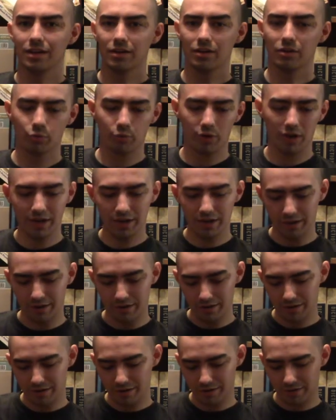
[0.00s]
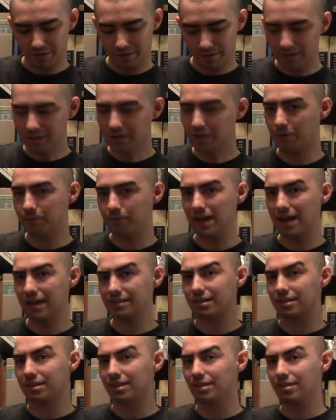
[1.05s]
Because one, it seems to the fact
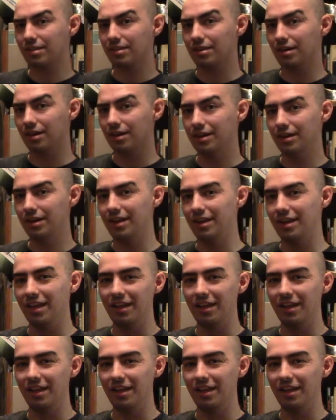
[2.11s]
that this gun,